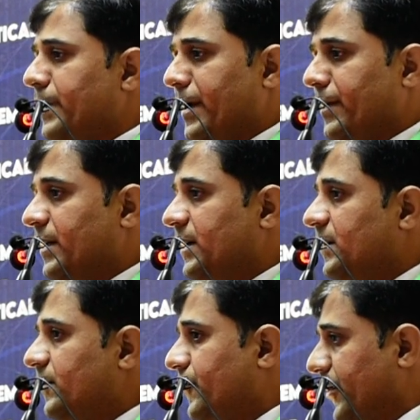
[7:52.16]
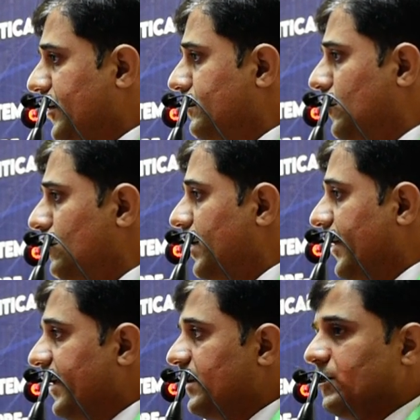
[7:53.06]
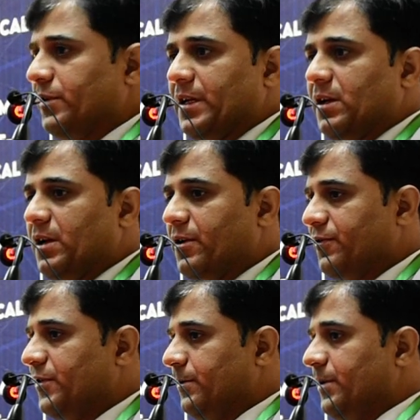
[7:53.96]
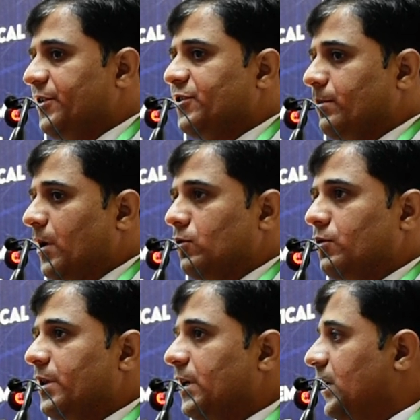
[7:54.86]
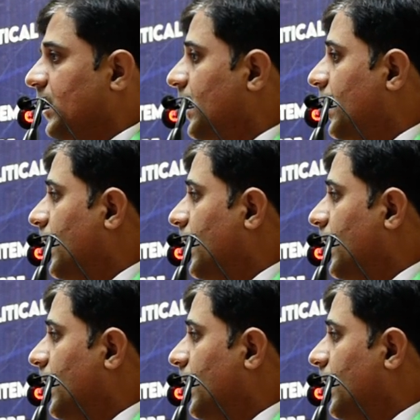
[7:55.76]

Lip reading: and the freedom movement. So, there are a lot of debates about the